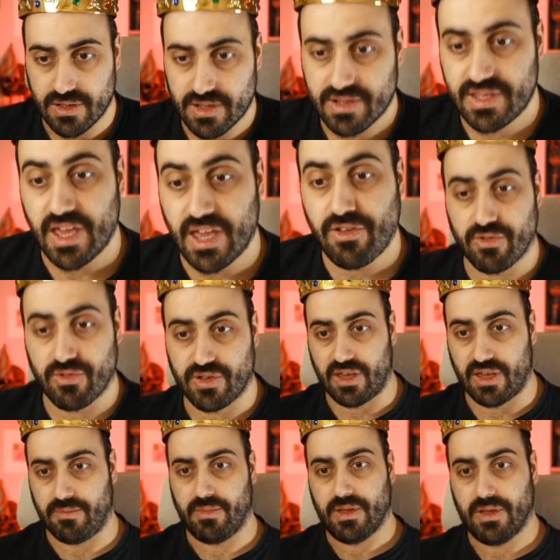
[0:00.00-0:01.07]
take your
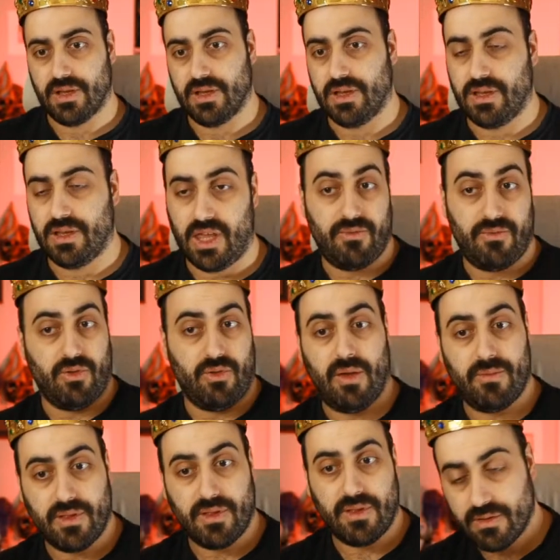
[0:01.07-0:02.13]
time, if you
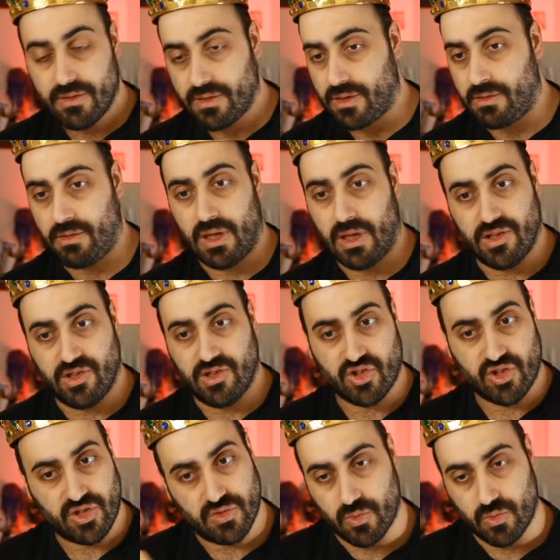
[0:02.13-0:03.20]
have it, and
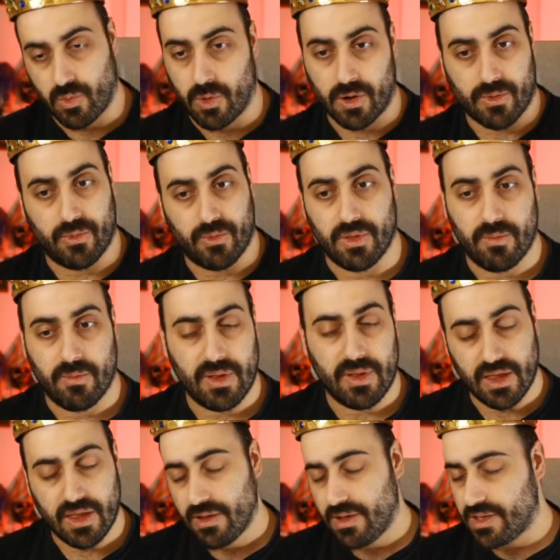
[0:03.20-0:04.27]
just work through the
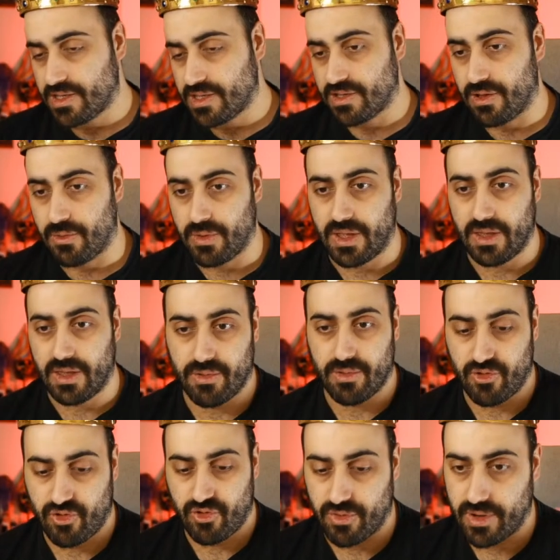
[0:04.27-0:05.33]
mini slowly but
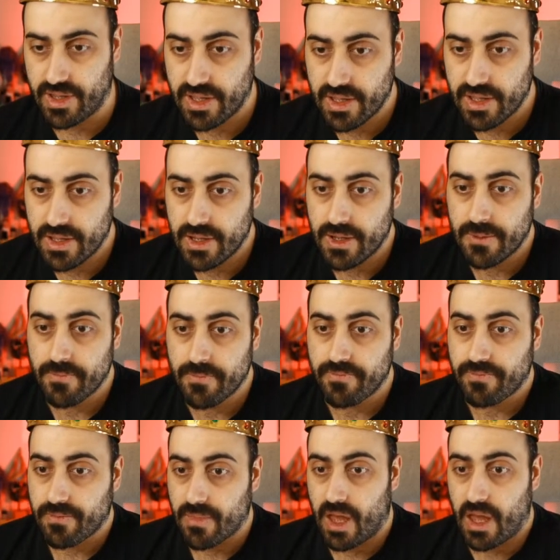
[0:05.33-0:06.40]
surely,
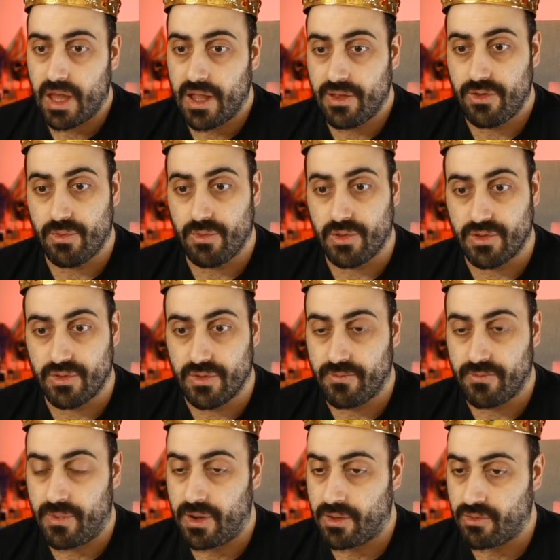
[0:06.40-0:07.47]
and you will do a
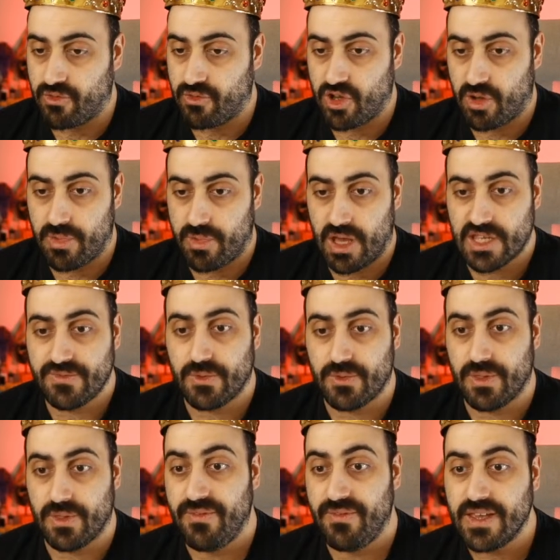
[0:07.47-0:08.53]
very good job. As for
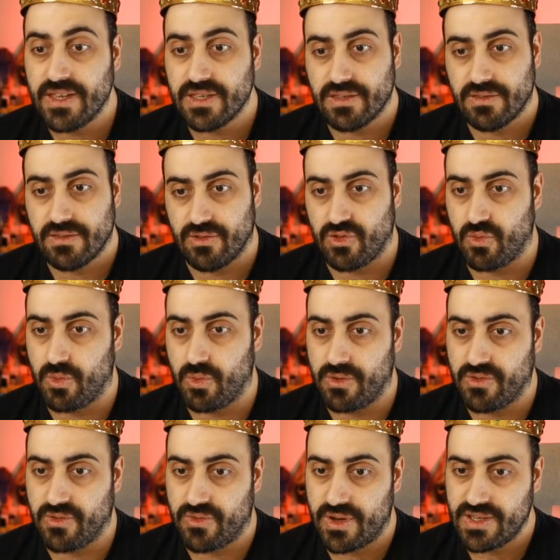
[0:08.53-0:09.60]
the face that you were
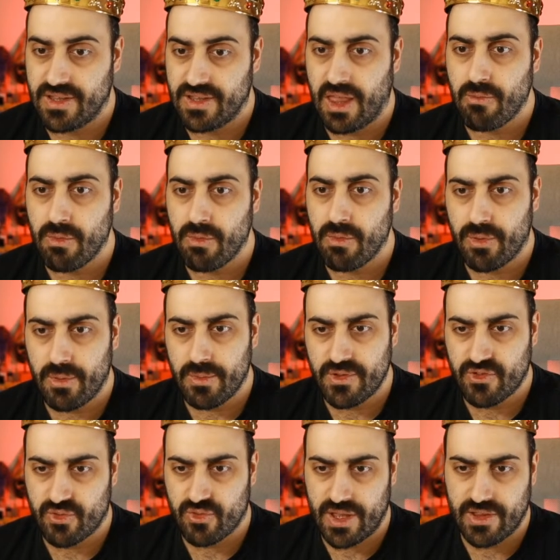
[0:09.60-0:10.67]
interested, I will probably
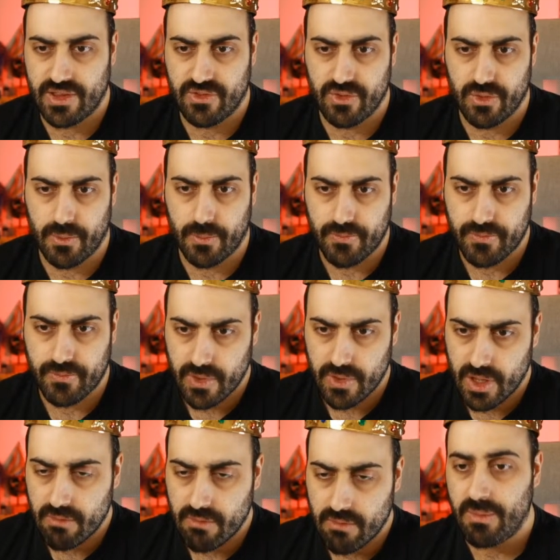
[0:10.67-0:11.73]
try to,
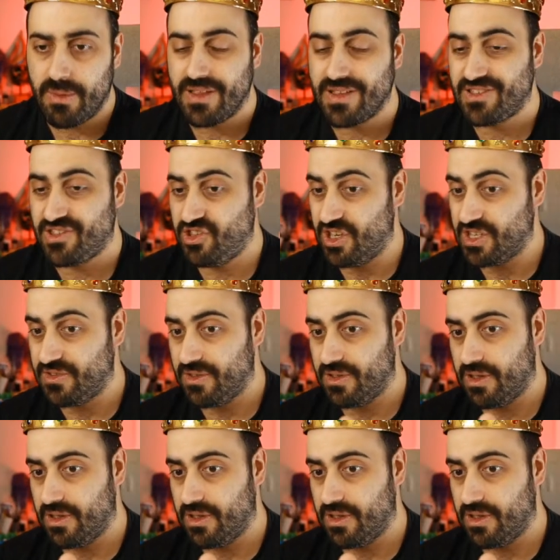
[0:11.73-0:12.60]
maybe it's just